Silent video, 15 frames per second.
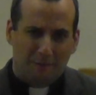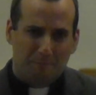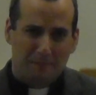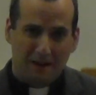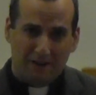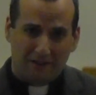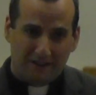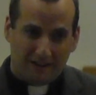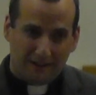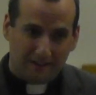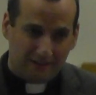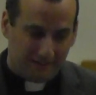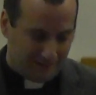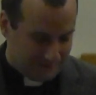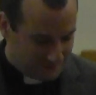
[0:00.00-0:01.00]
Mary
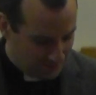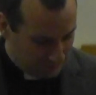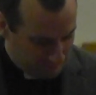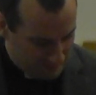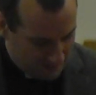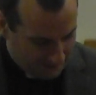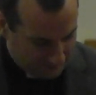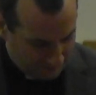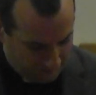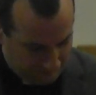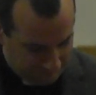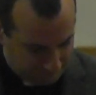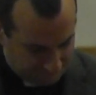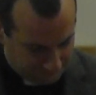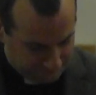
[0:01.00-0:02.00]
is our
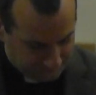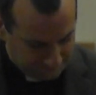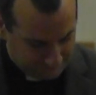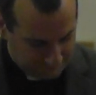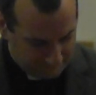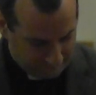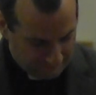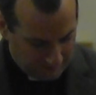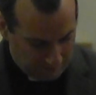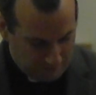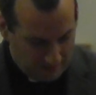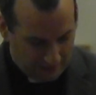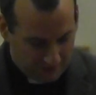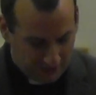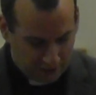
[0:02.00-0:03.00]
model.
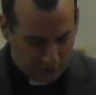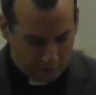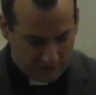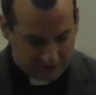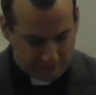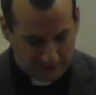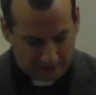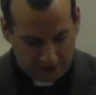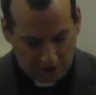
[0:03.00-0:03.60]
Mary, who has been